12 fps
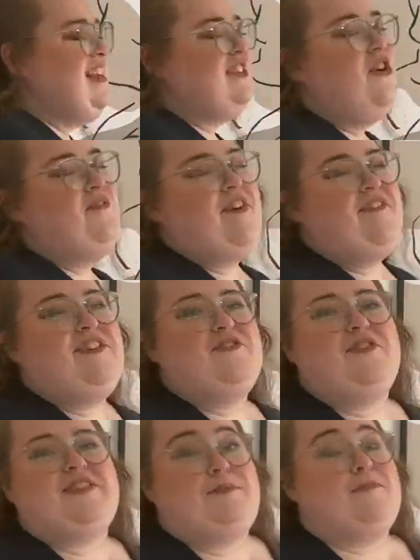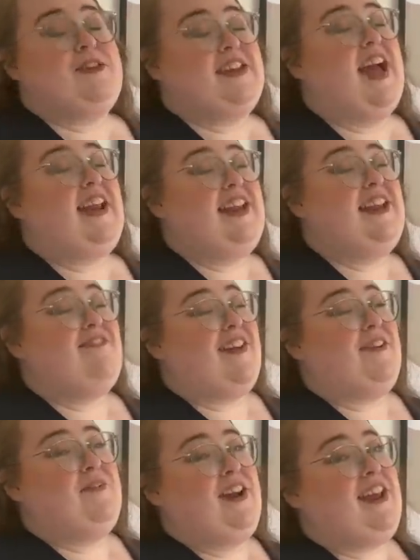It's not very noisy, but you can hear
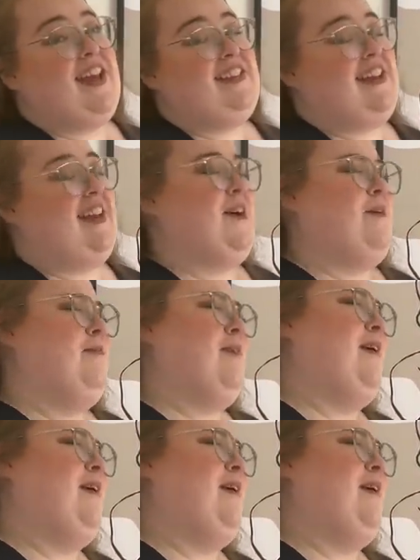it when I edit it. I'm like,